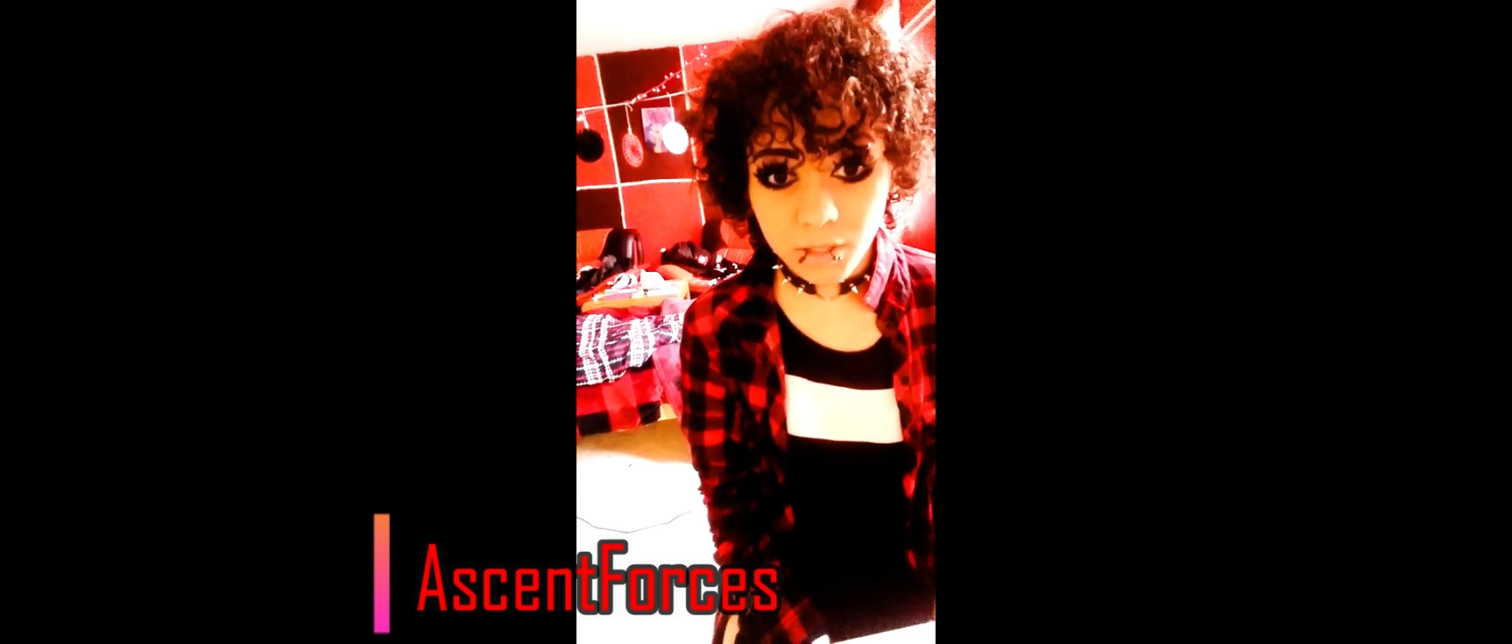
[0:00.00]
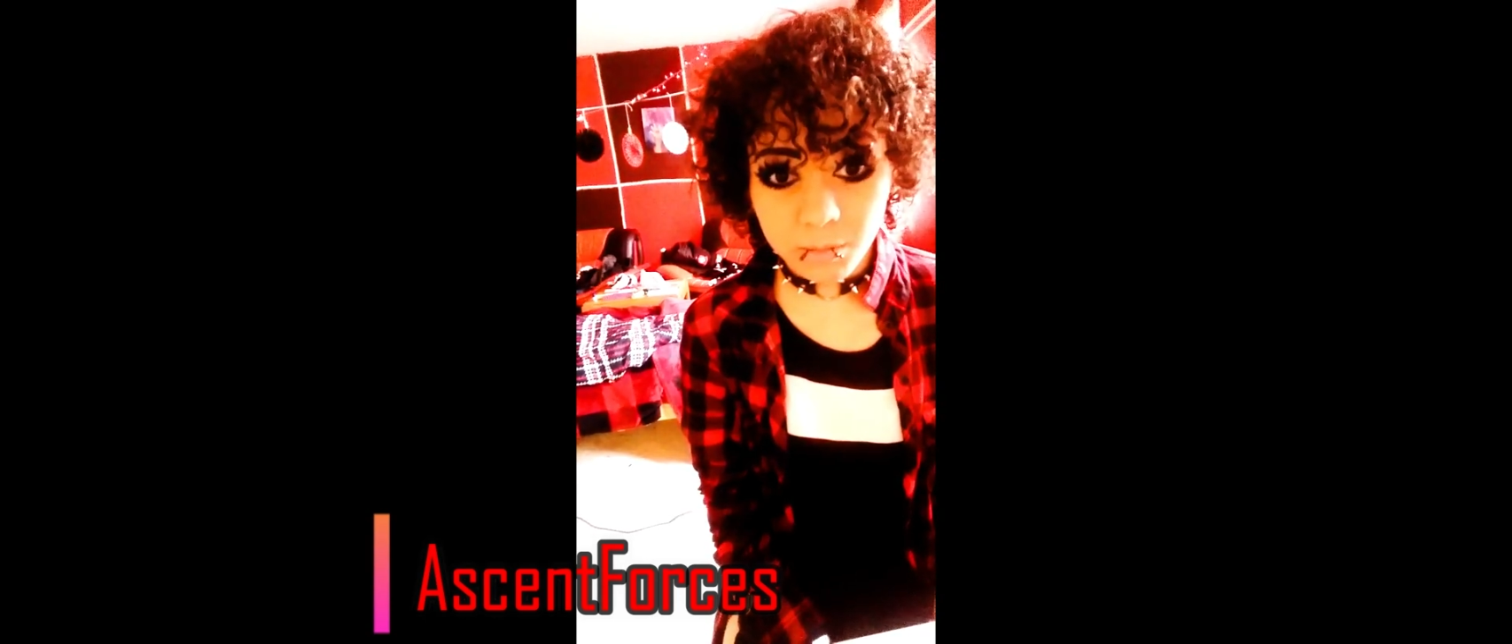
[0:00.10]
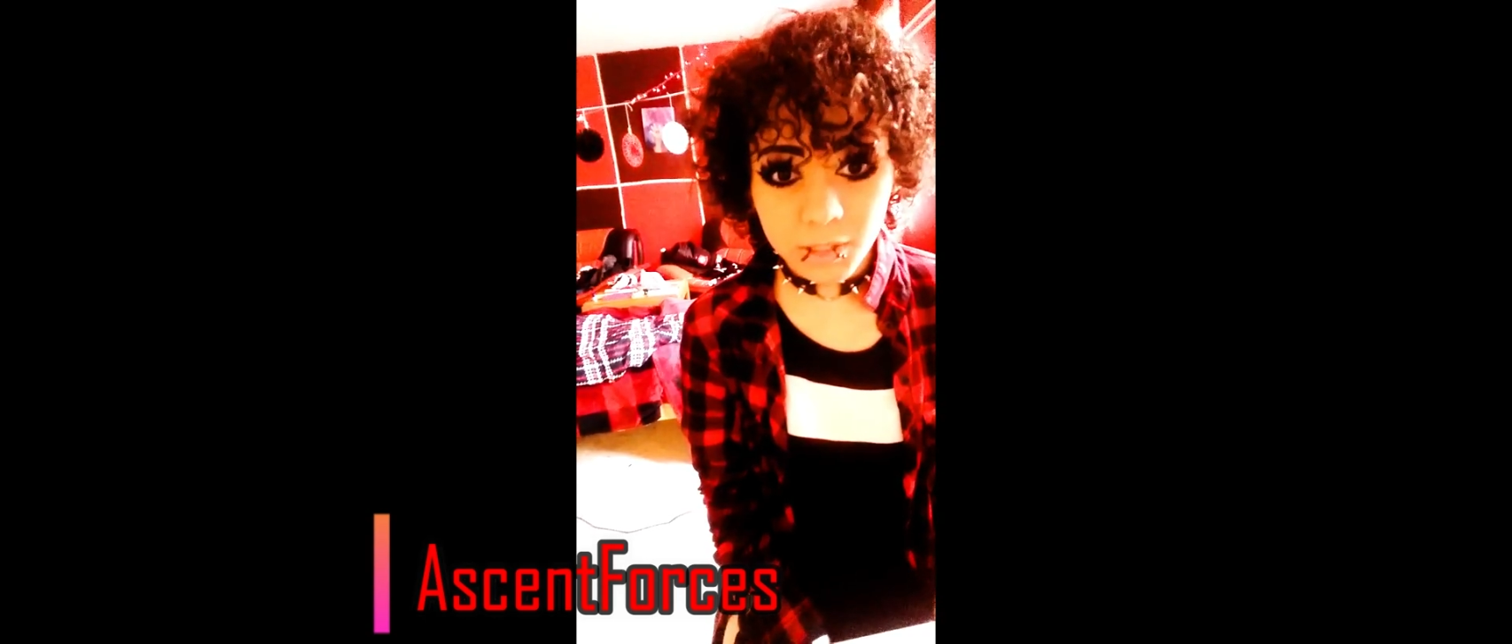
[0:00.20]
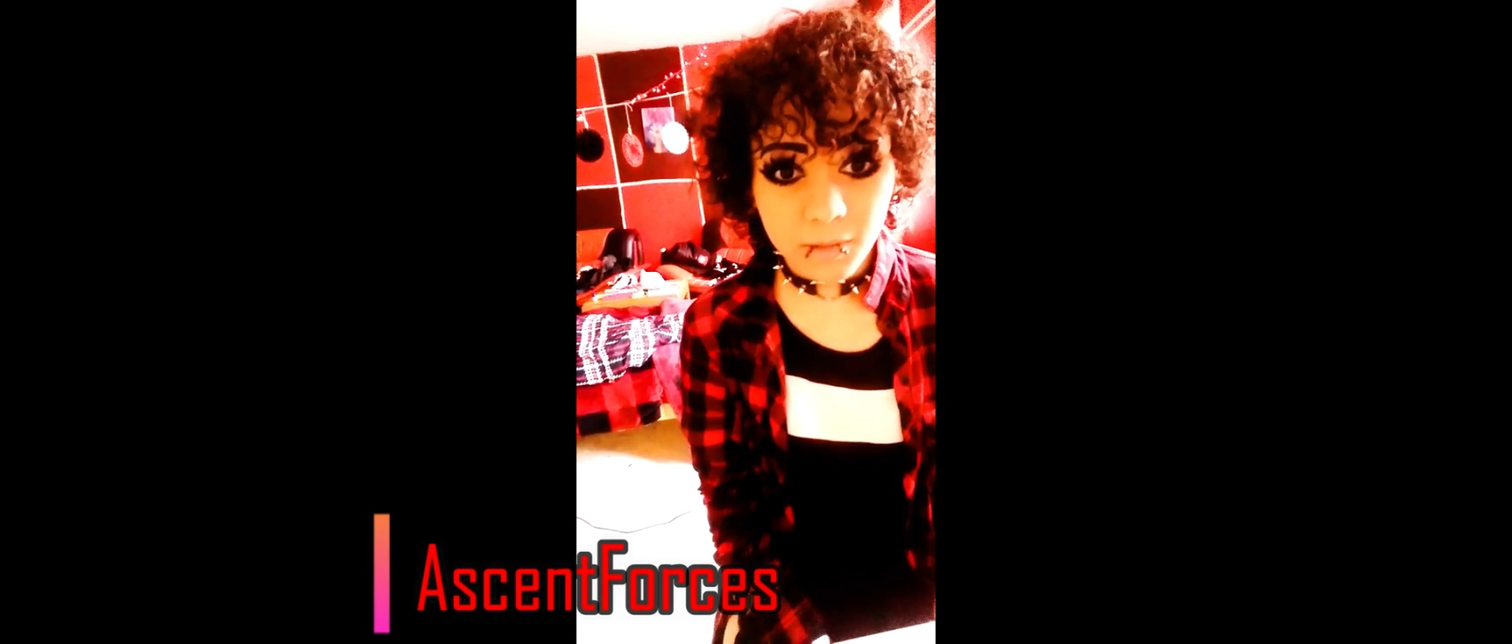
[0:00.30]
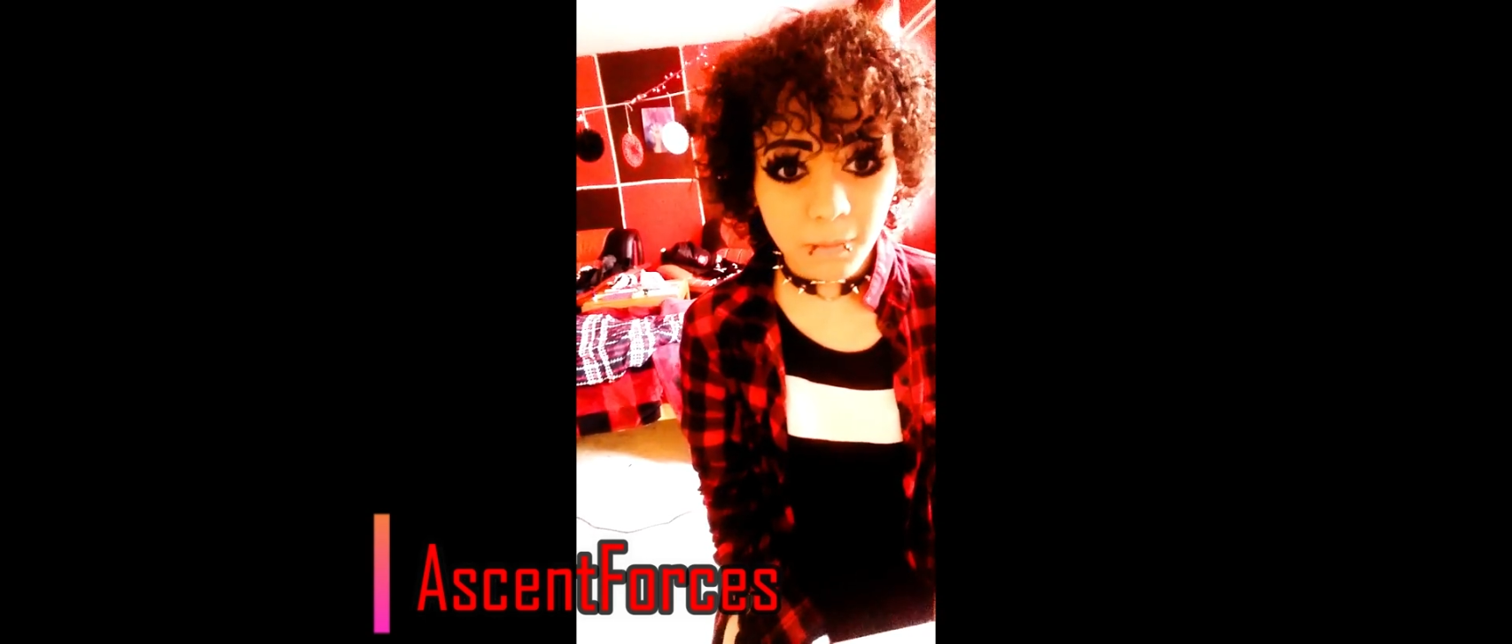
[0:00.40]

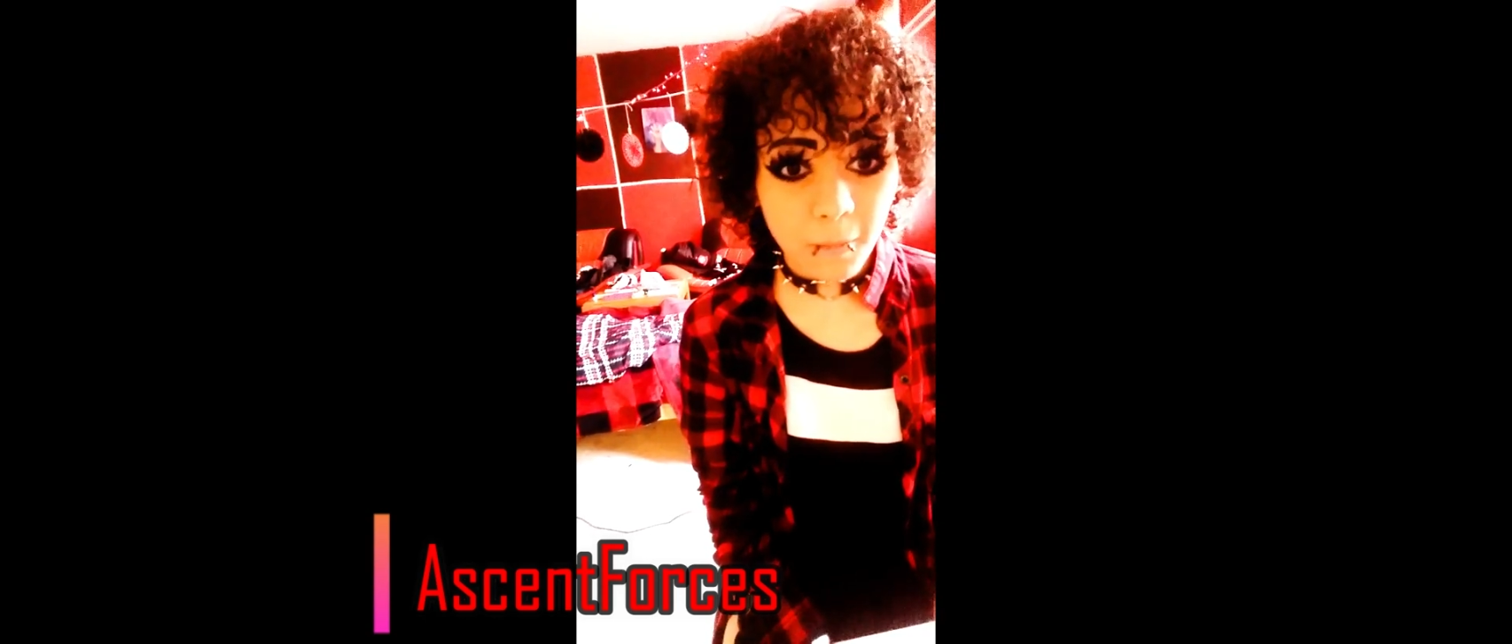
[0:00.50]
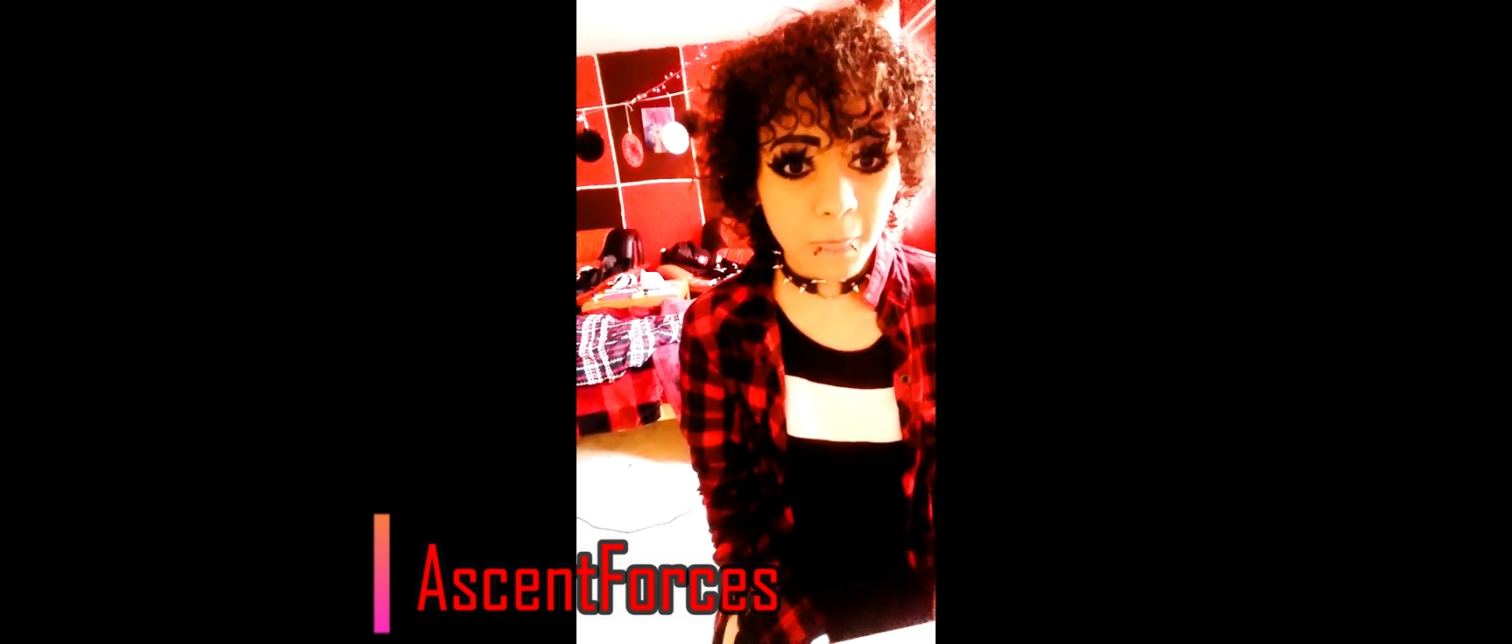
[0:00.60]
maybe.